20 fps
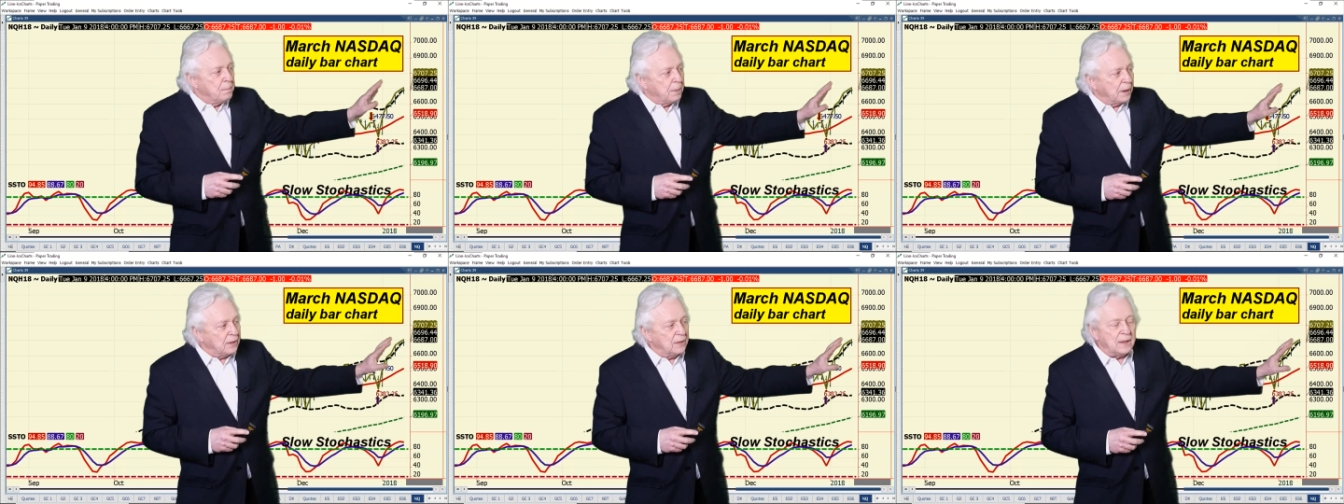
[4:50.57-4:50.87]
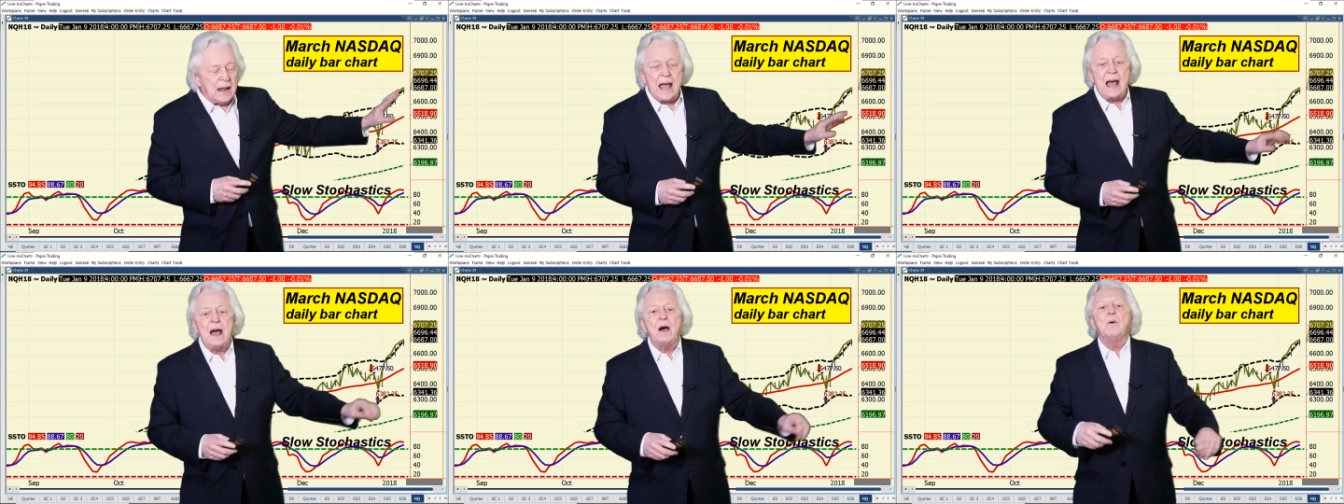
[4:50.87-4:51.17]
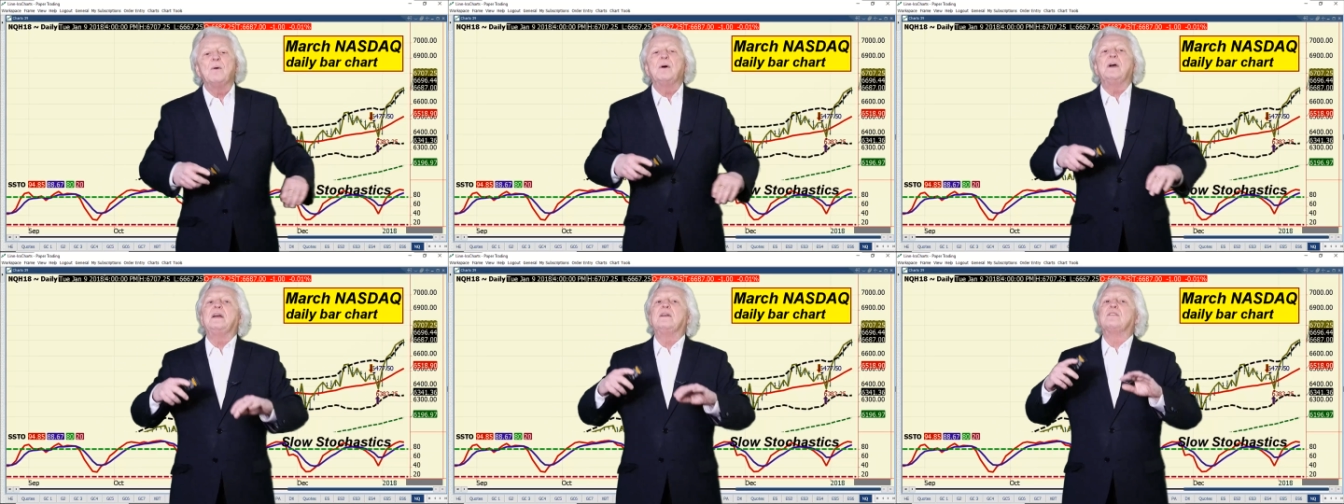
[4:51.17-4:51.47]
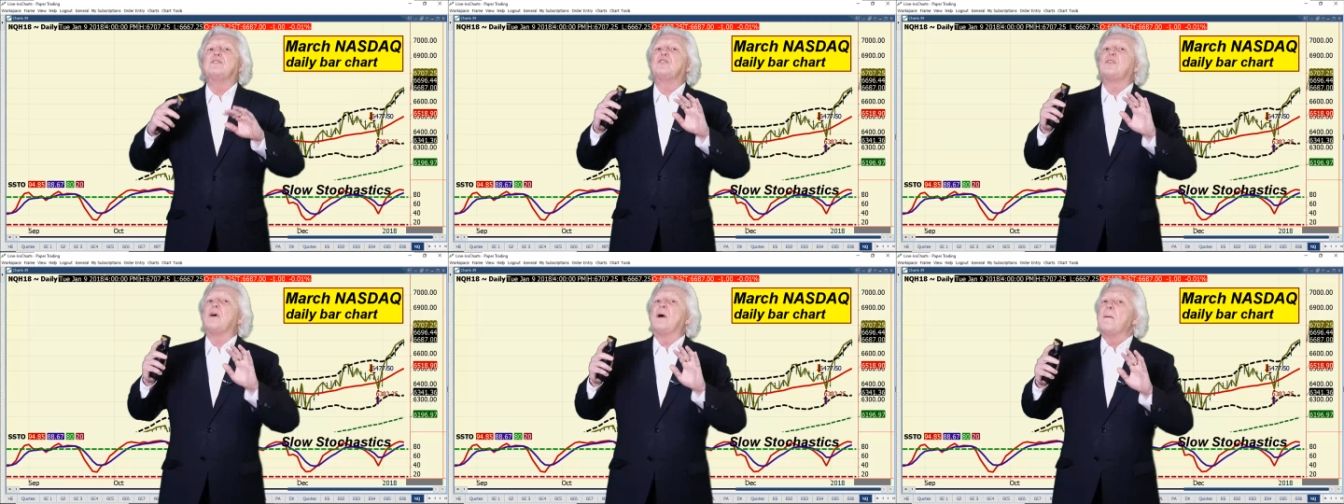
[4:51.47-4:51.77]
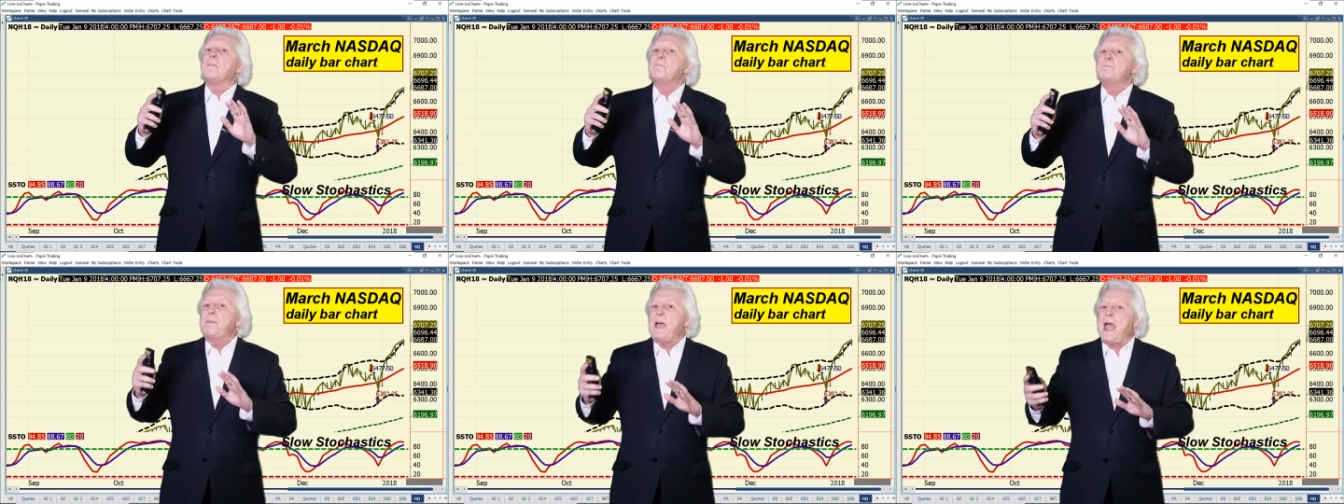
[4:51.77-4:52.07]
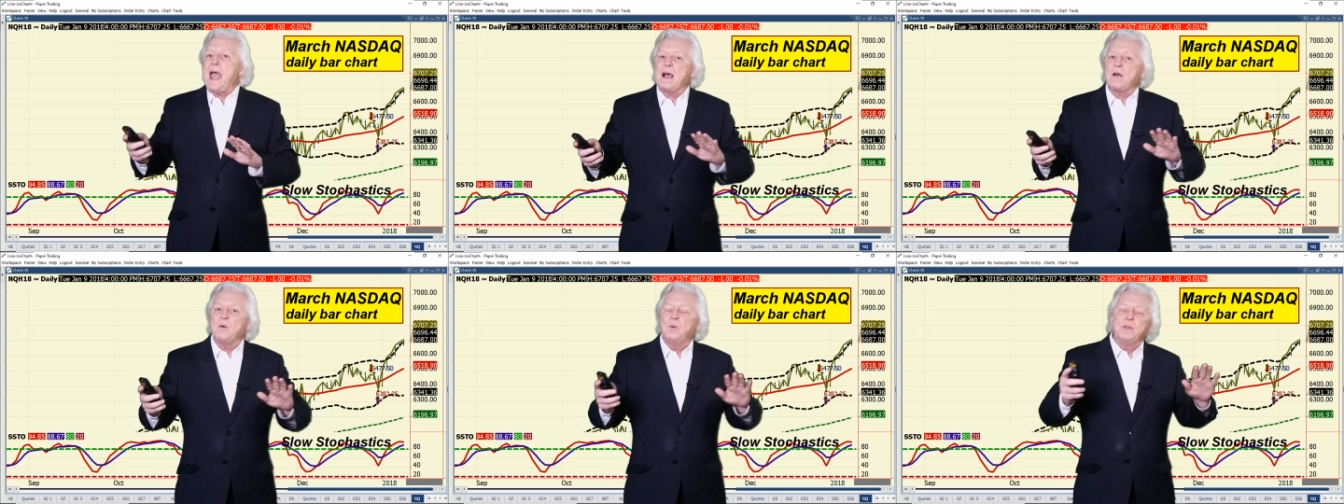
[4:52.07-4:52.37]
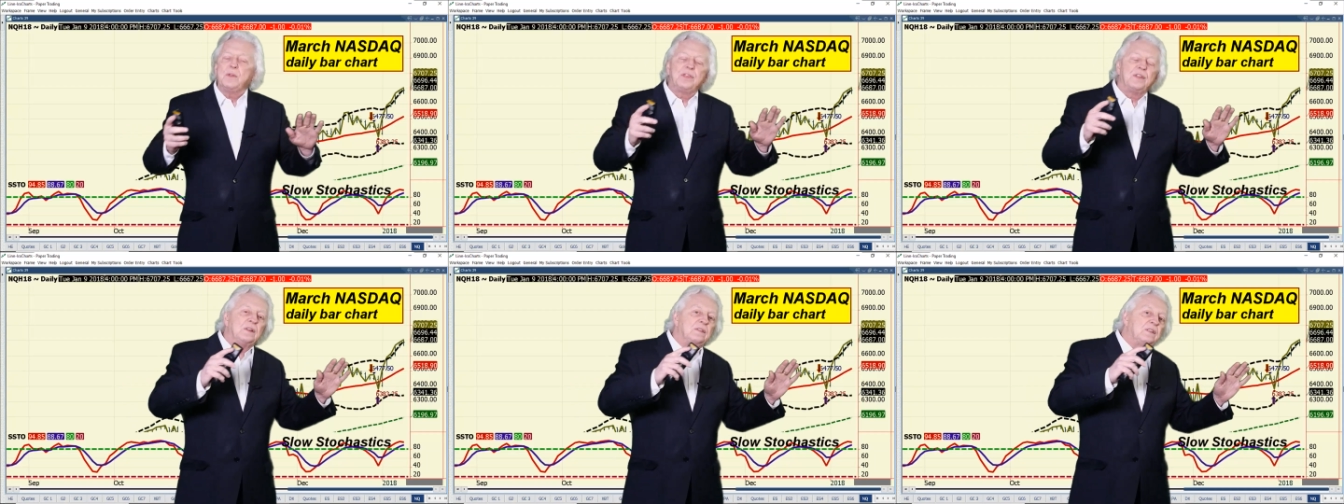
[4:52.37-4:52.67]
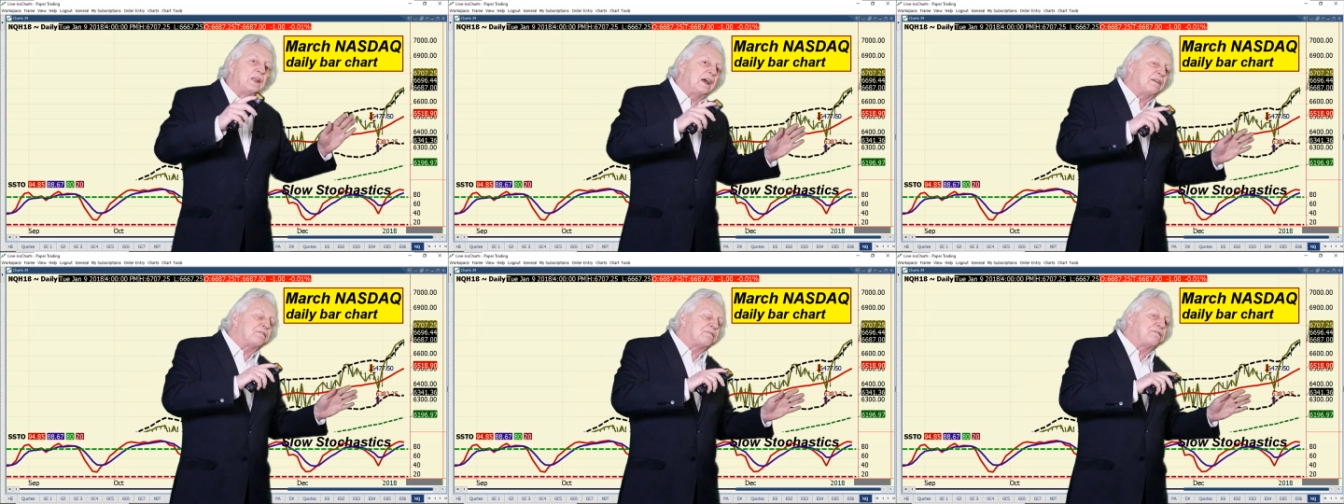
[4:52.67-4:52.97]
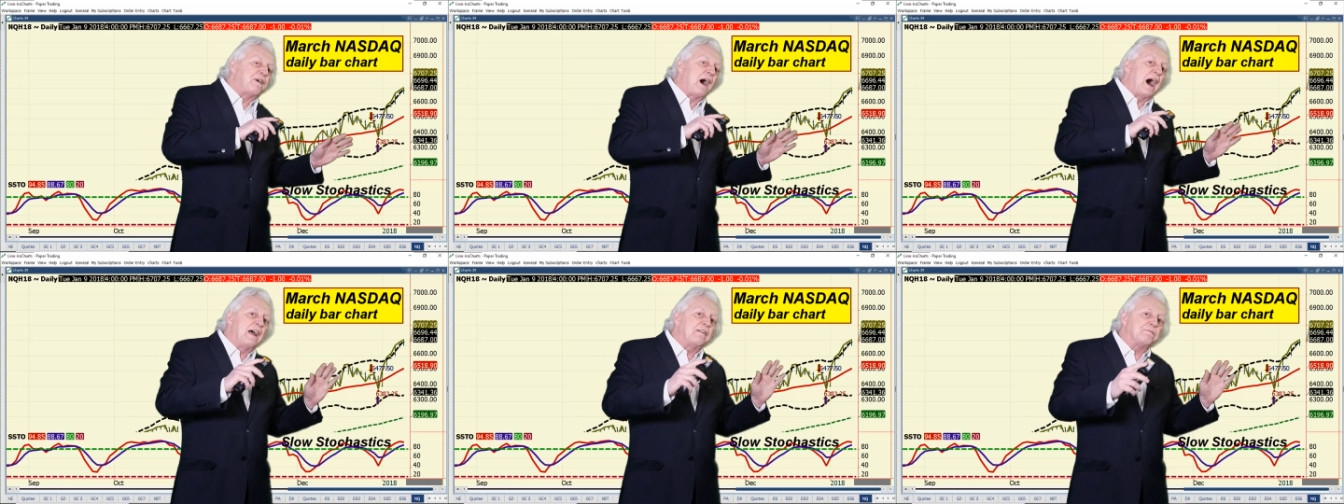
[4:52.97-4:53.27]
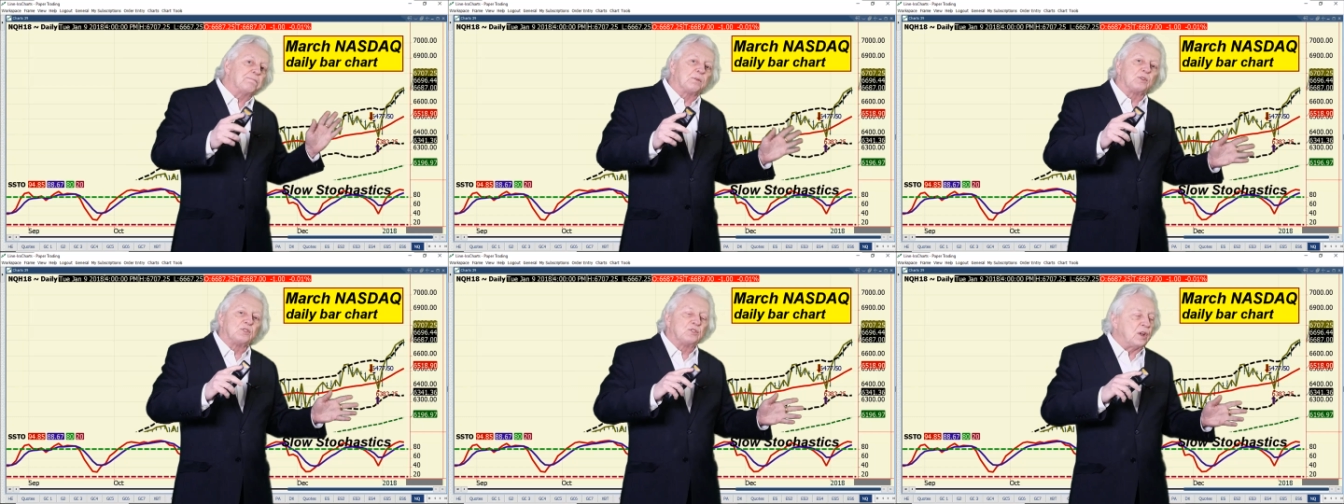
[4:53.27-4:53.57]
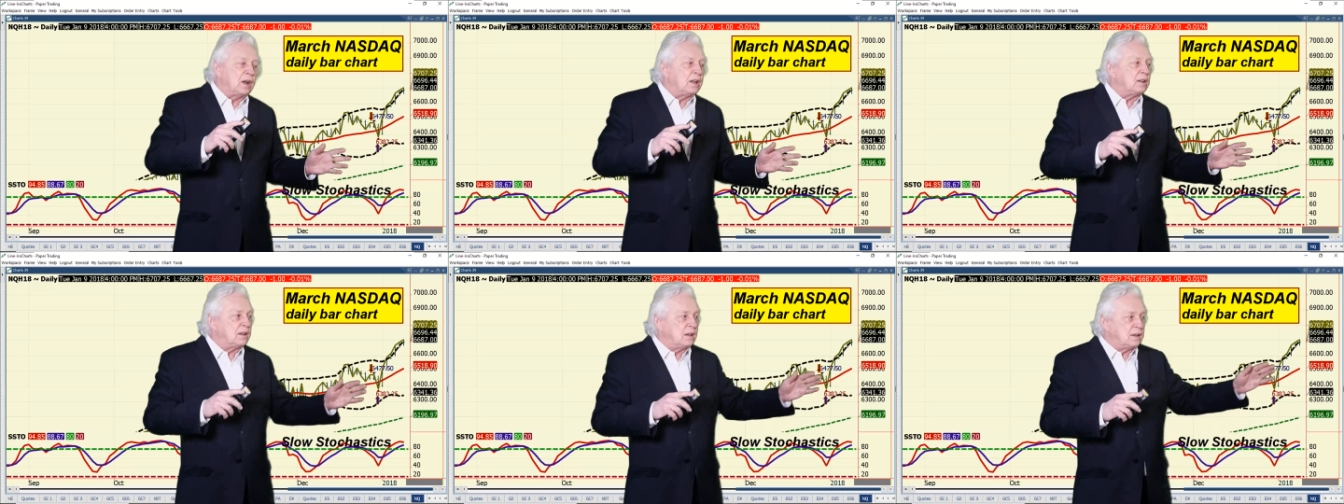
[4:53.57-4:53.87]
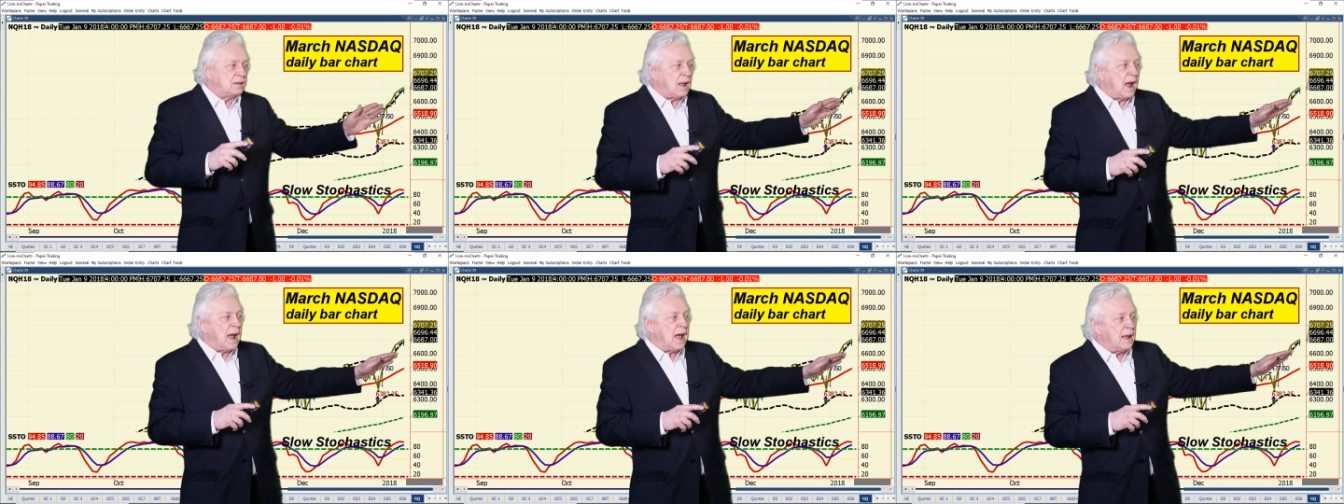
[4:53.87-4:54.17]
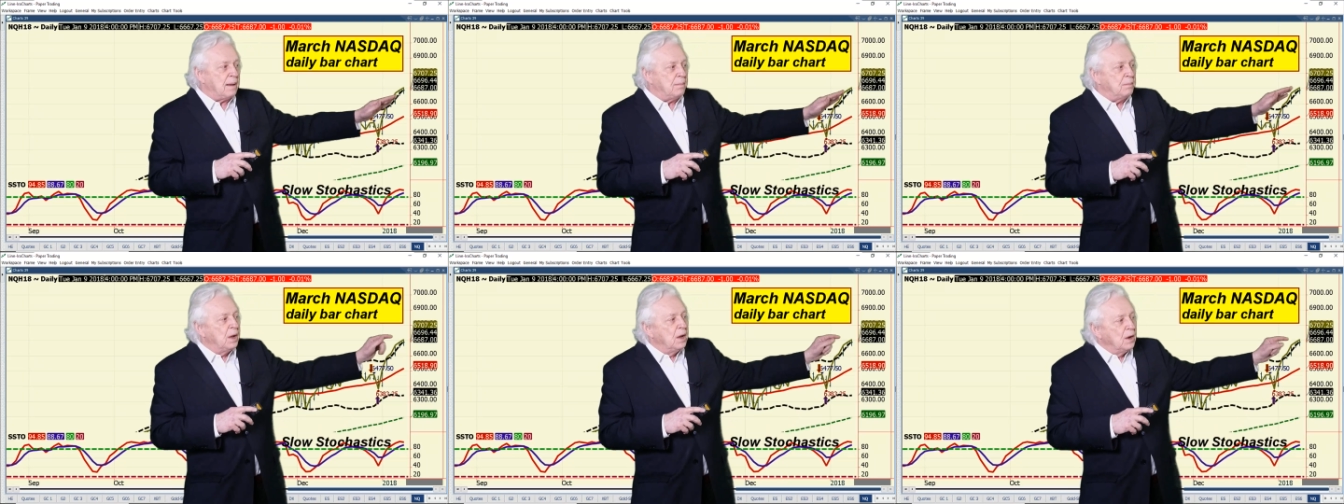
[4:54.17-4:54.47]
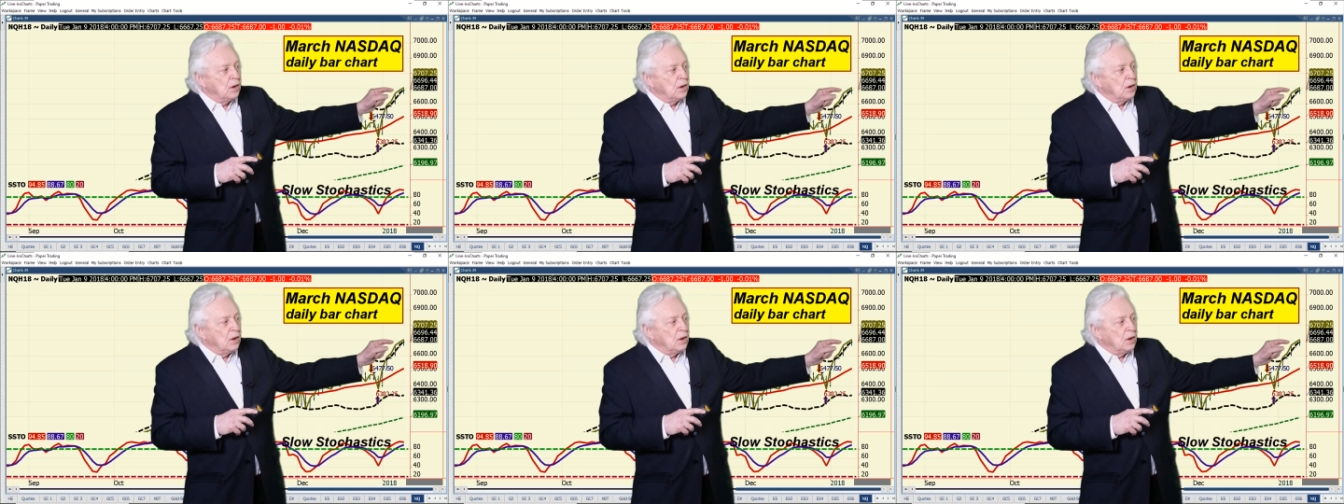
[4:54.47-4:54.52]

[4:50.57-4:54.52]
But now it's back within that 5% time.